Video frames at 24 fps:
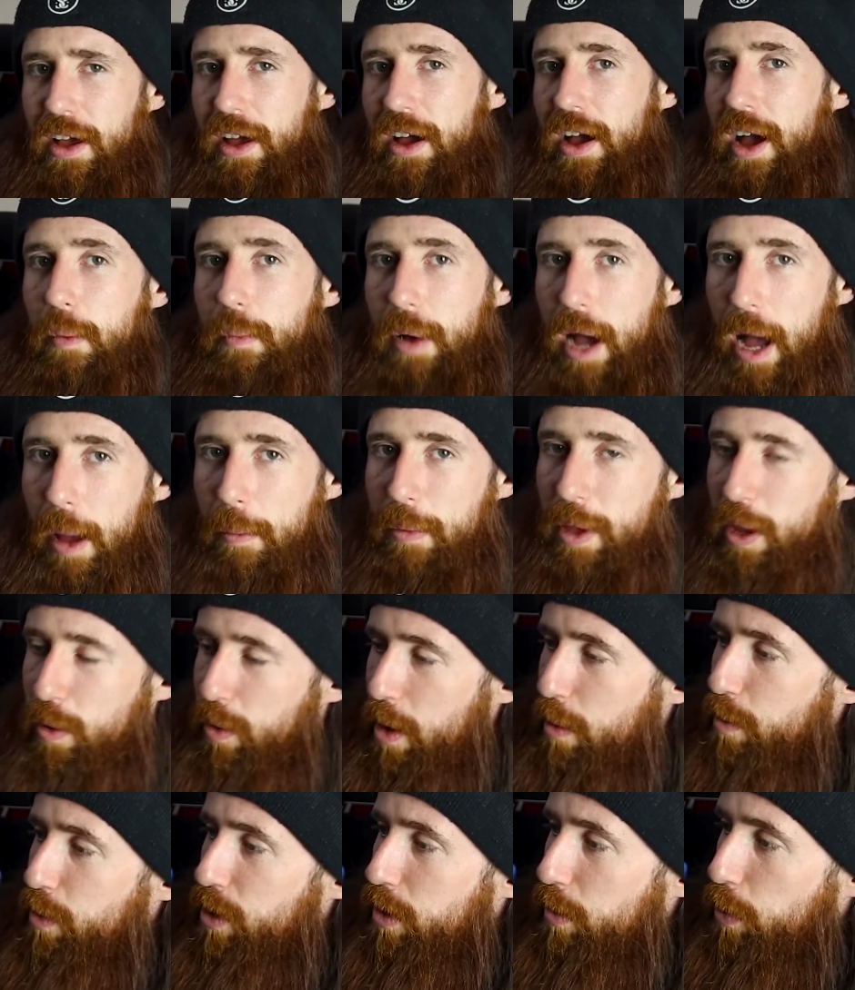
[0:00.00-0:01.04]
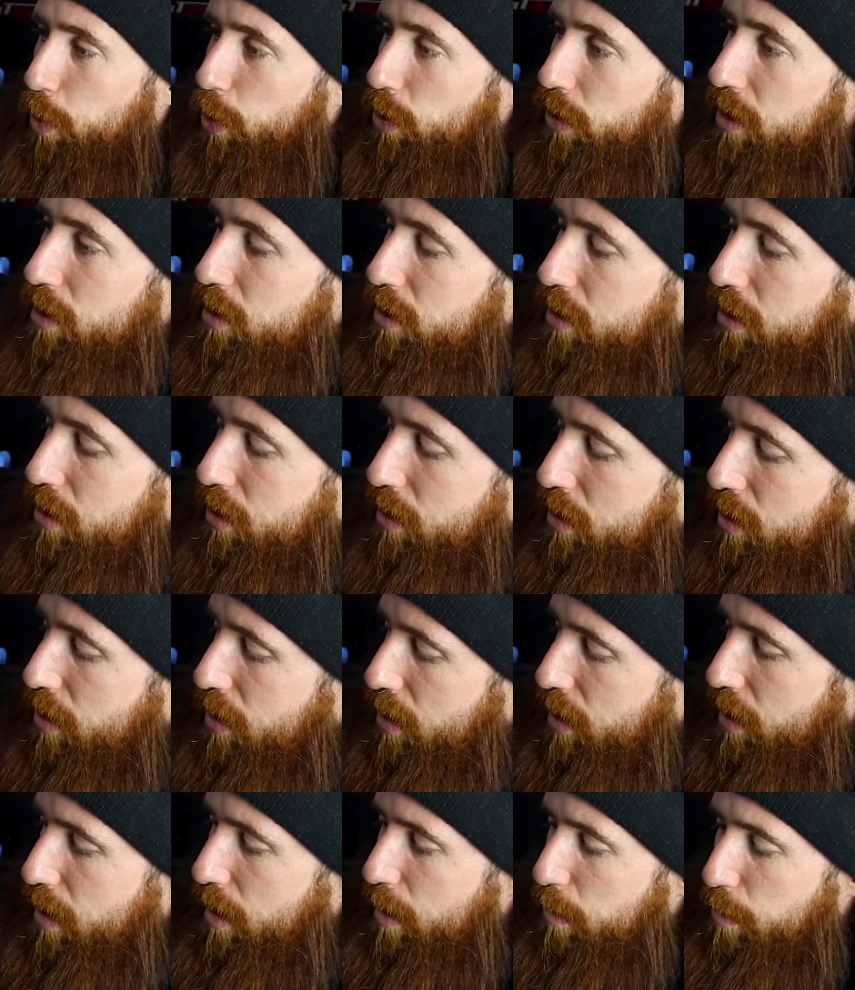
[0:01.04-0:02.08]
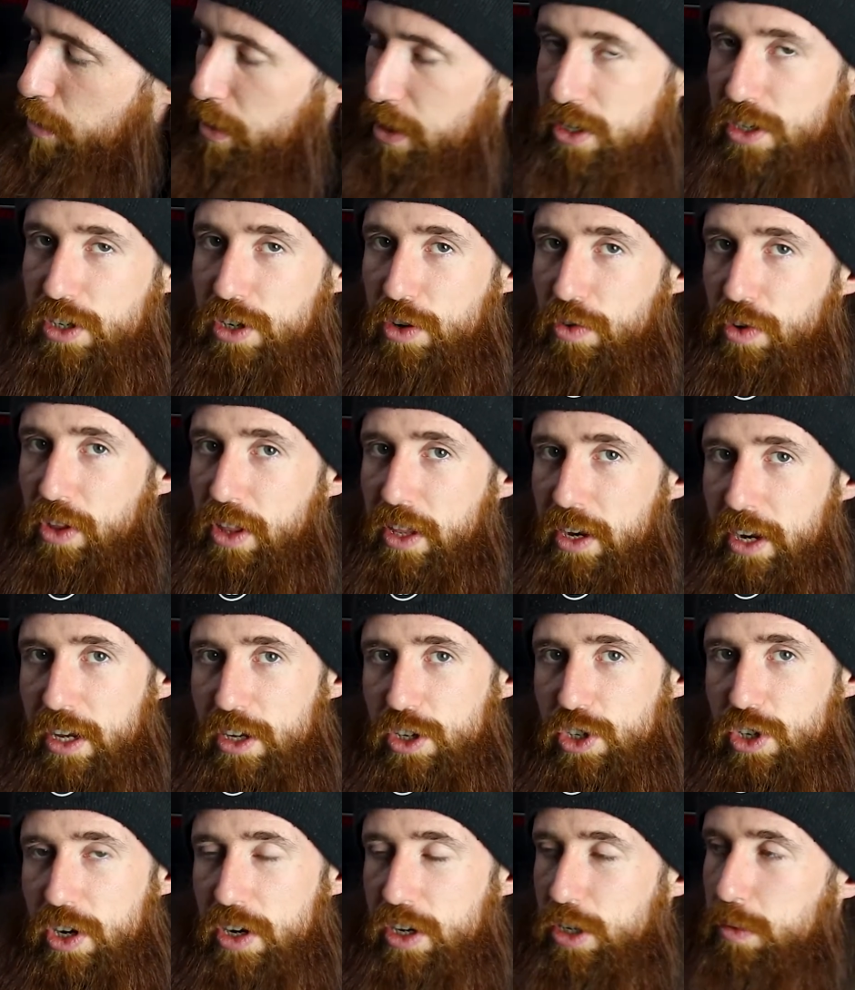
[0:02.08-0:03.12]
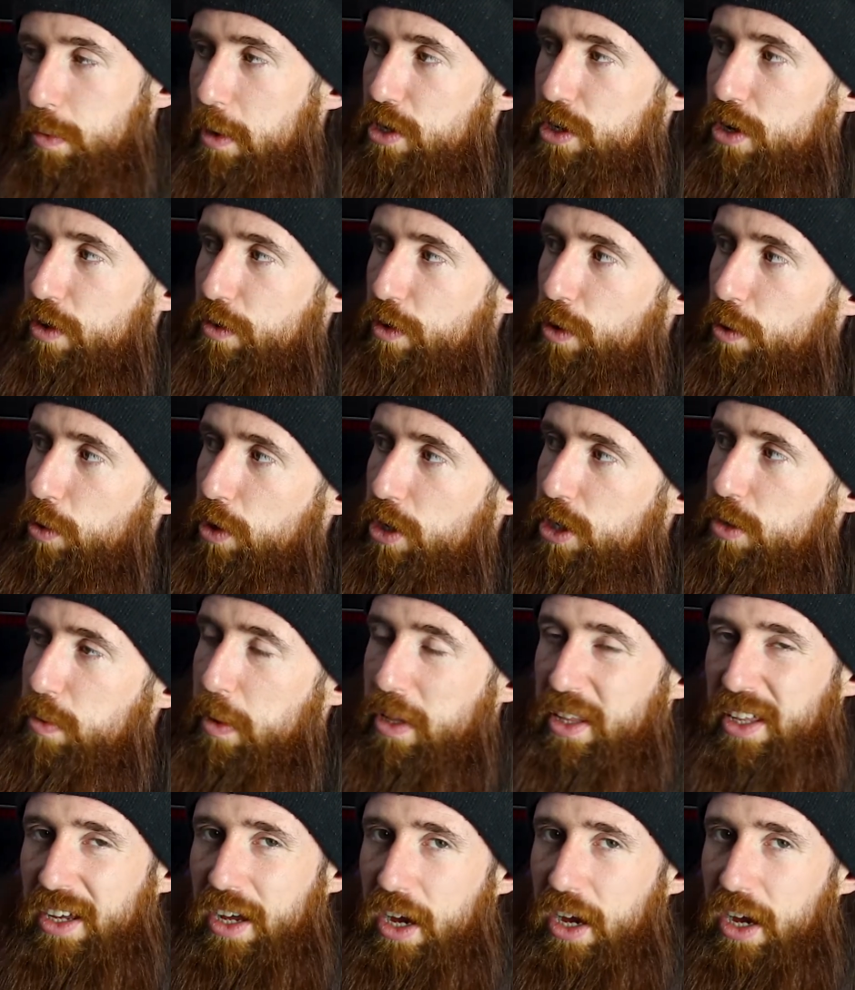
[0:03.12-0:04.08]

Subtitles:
I'm happy I went with the Boulies But this is a really nice chair, especially if you want to spend like